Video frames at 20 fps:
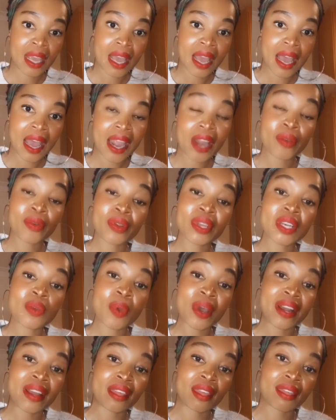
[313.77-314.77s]
I really
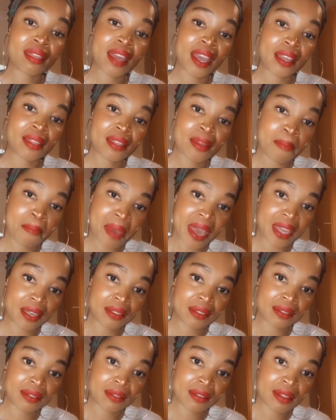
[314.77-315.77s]
want to thank the
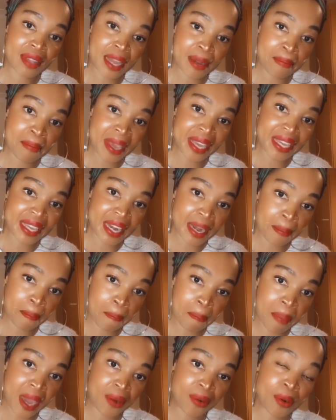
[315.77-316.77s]
men that make it
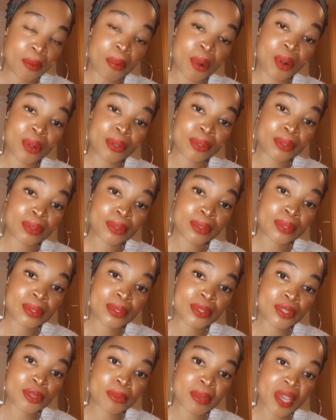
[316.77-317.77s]
unbearable
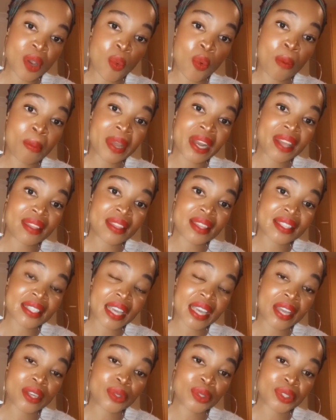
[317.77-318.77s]
to be a woman in this
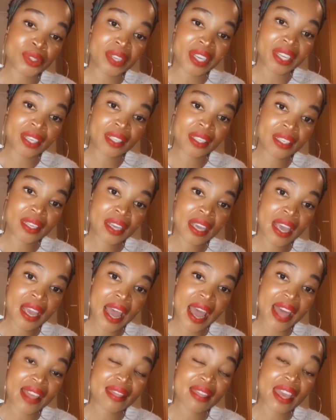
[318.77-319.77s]
country
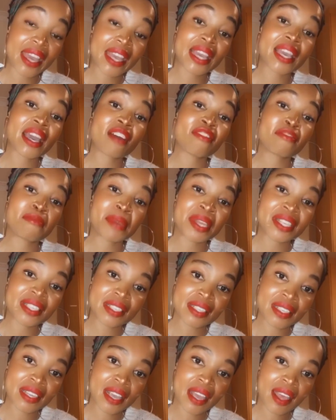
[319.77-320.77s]
and their
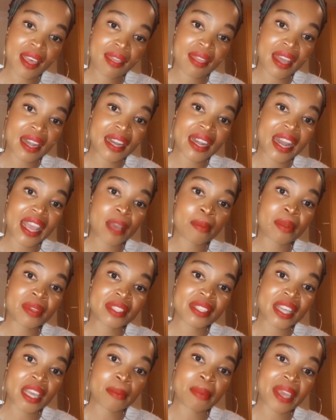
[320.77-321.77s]
government that
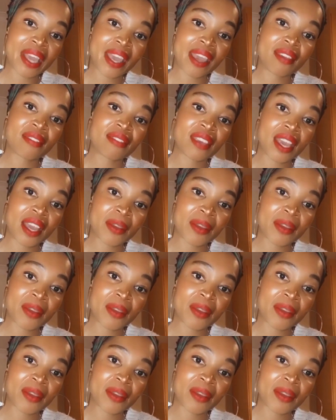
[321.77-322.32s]
enables their behavior.